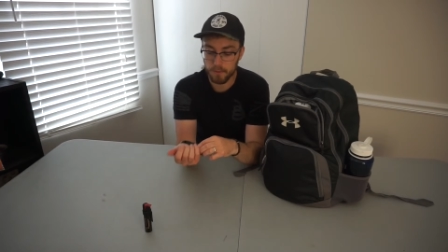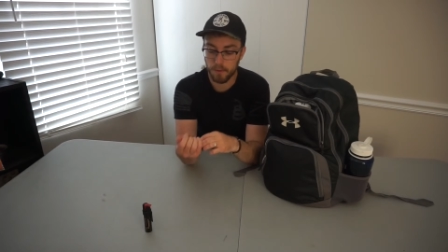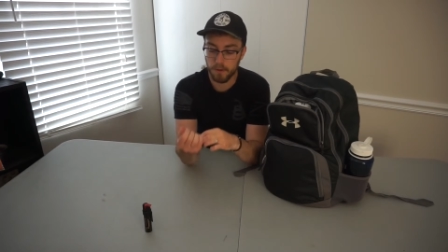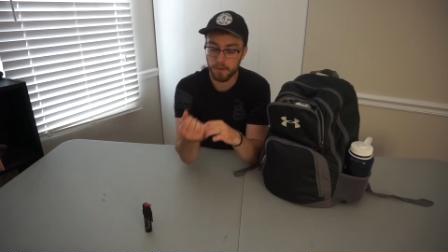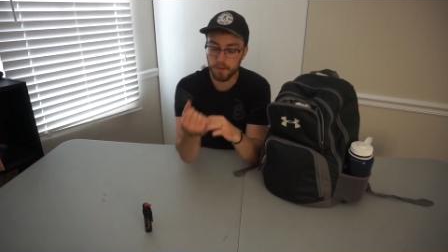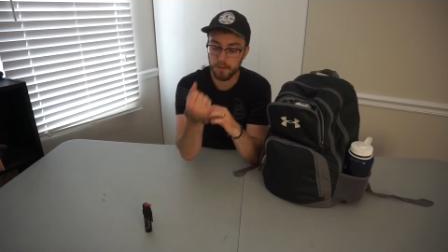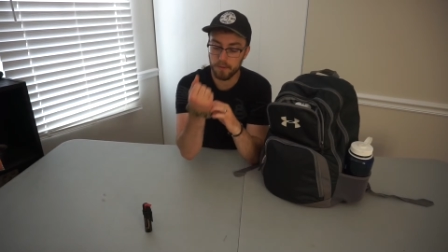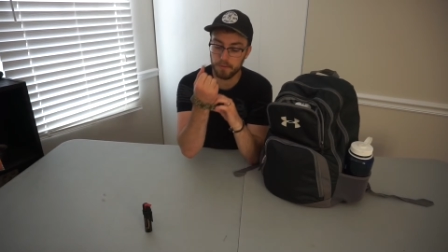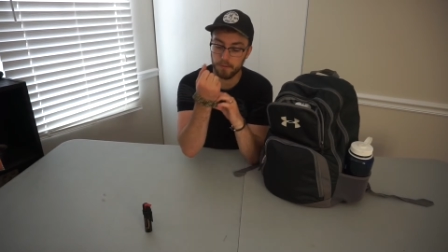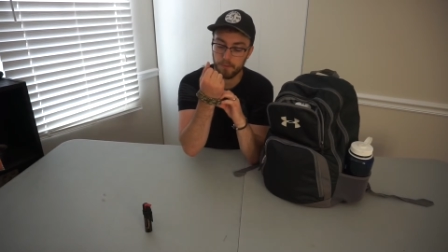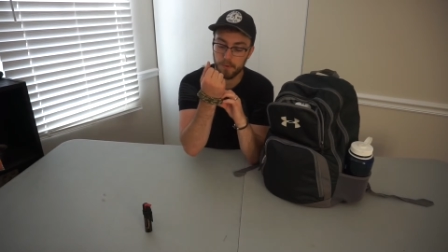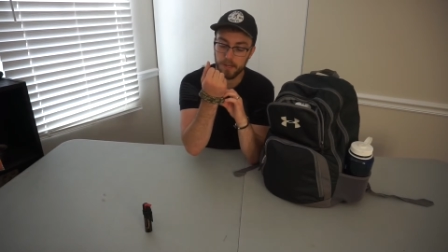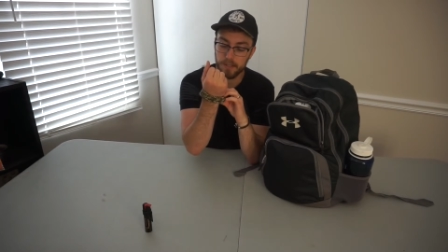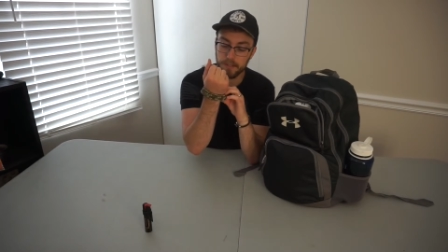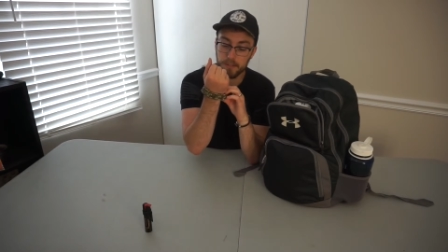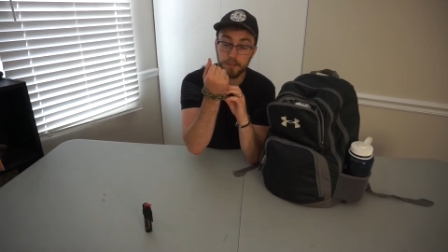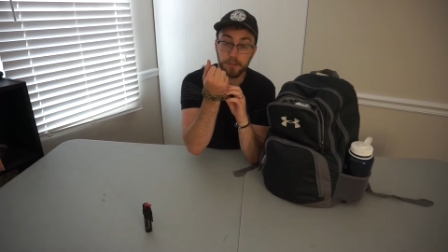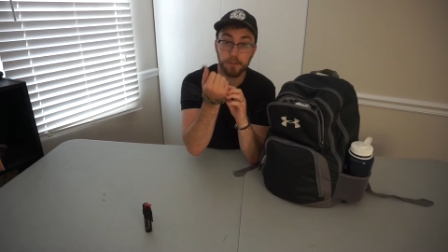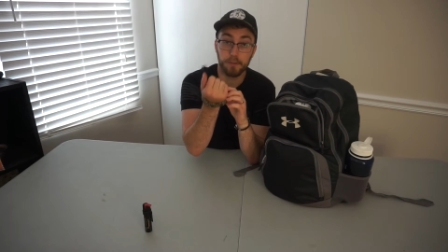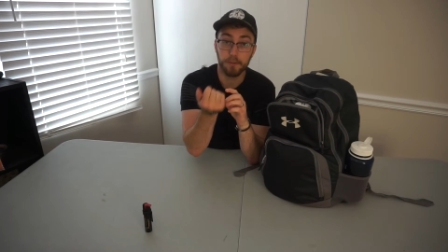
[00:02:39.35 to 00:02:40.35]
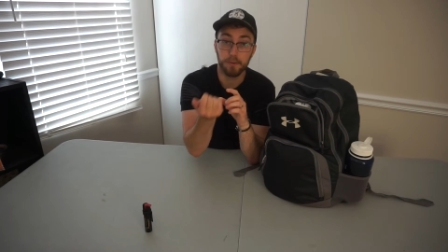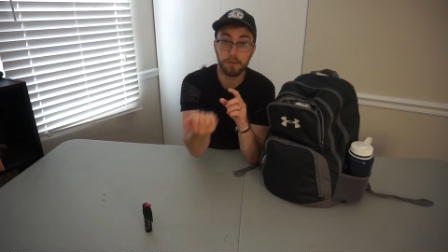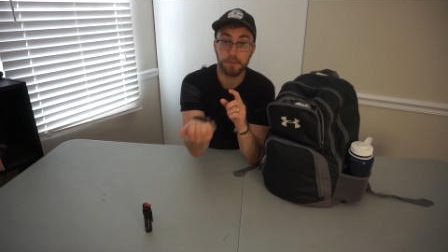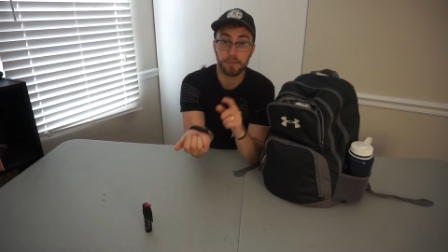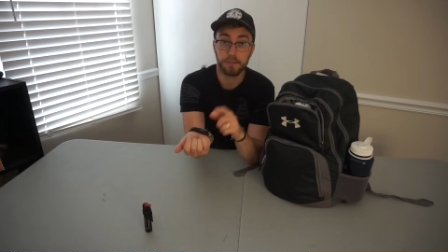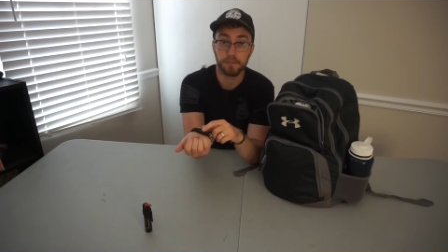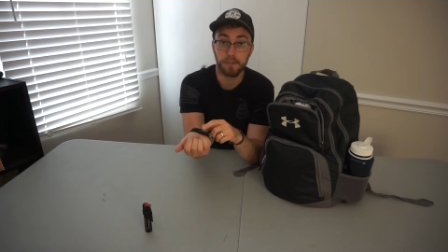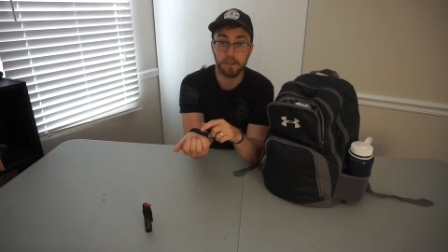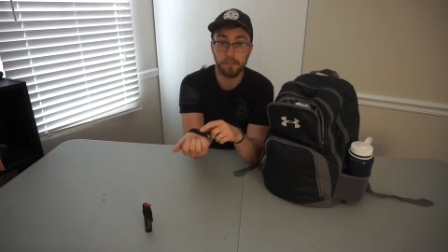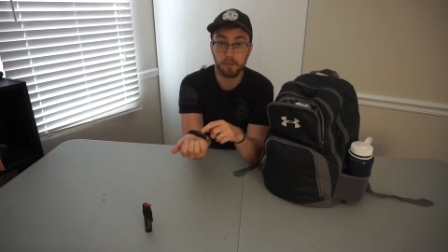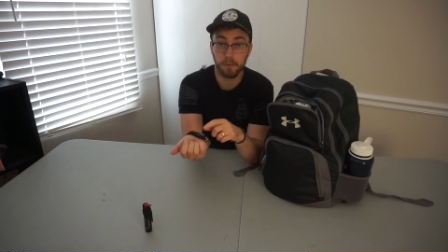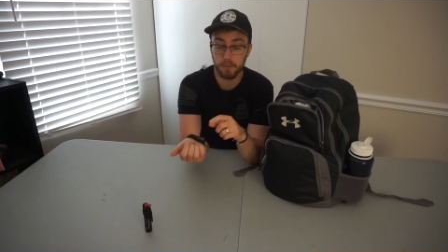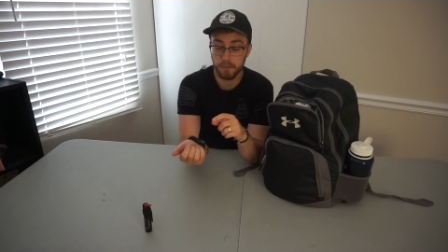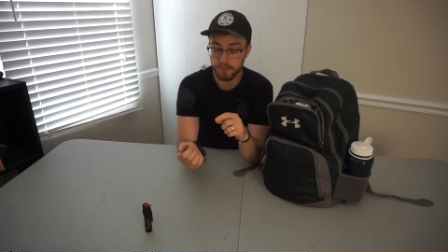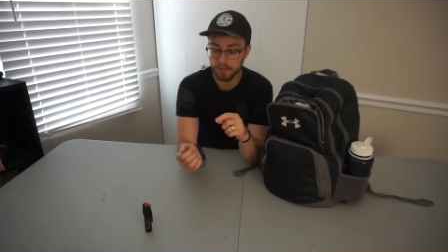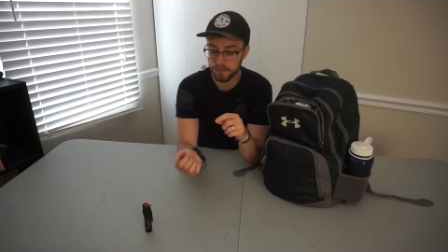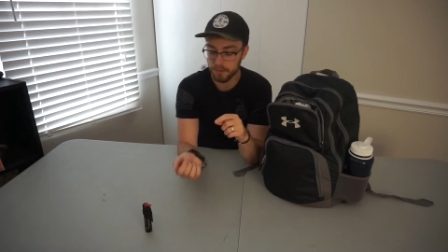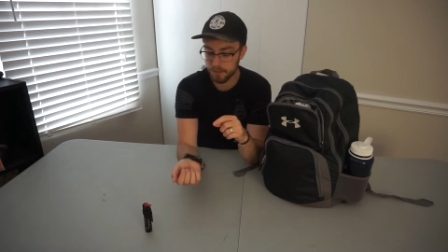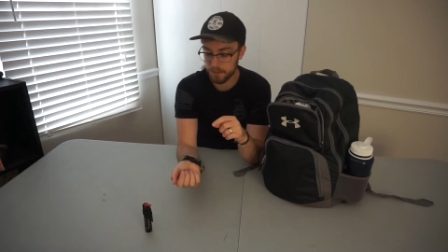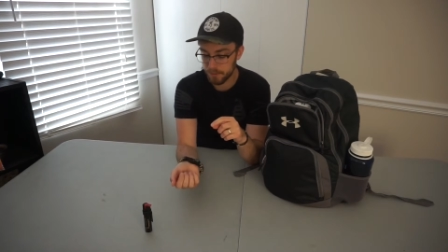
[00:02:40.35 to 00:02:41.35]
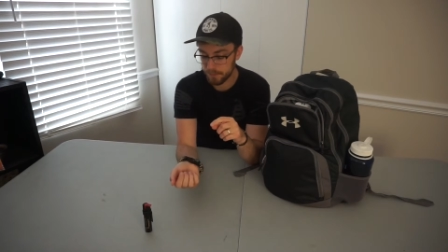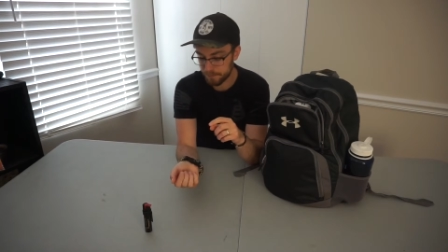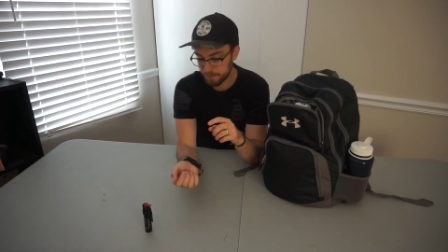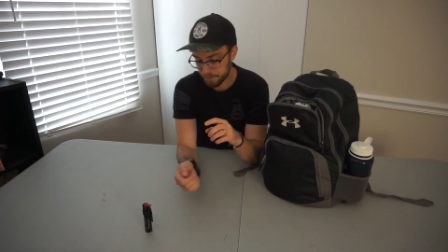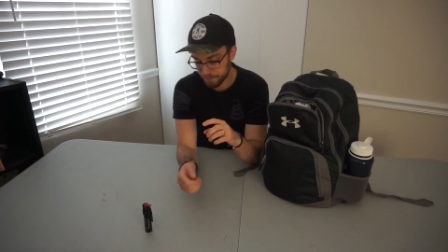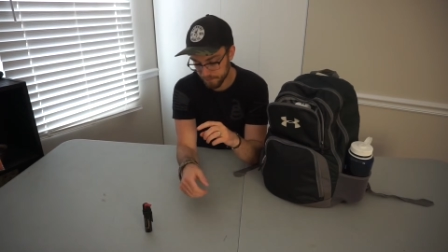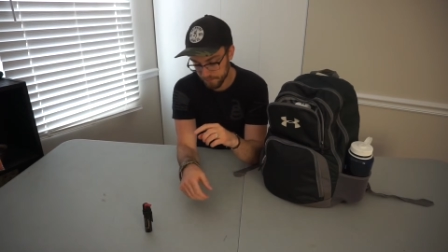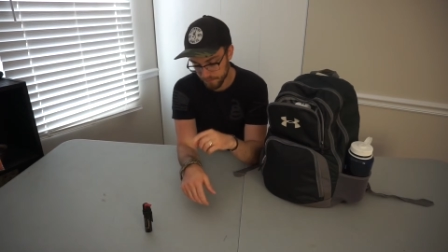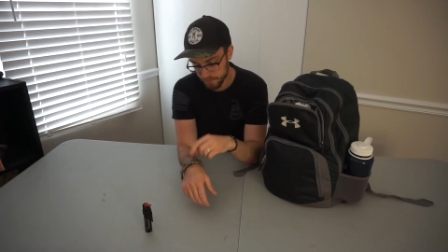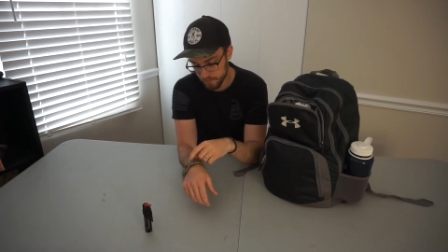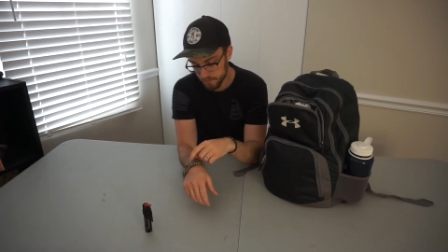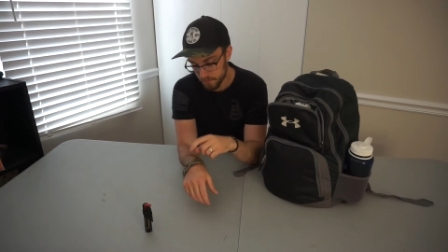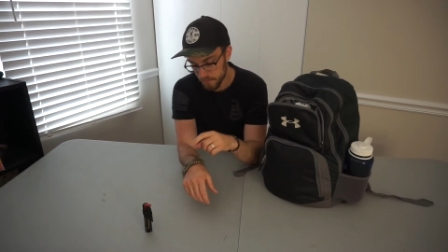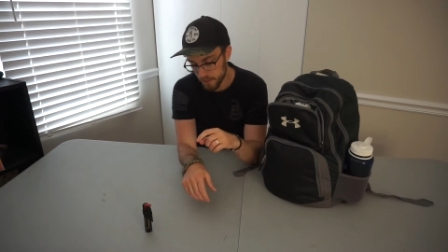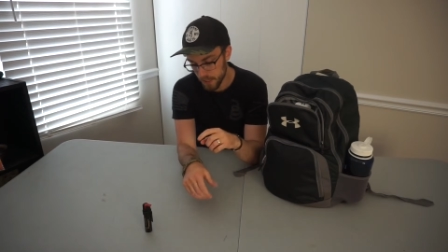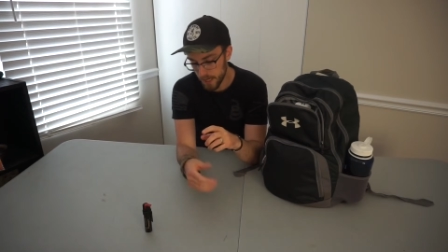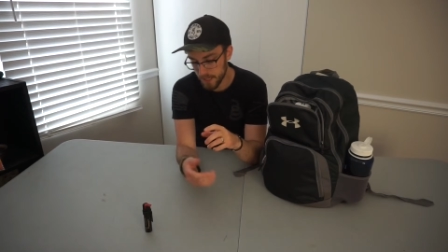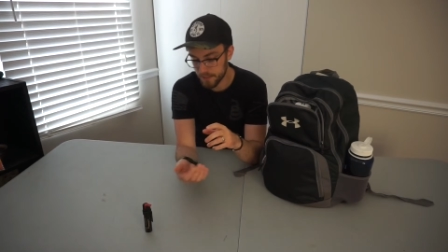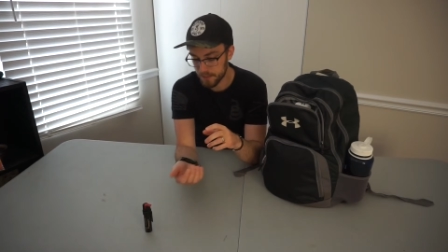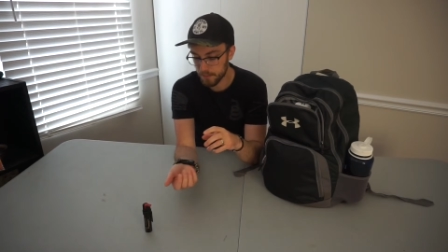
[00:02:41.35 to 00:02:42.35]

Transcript: one of those rescue survival whistles and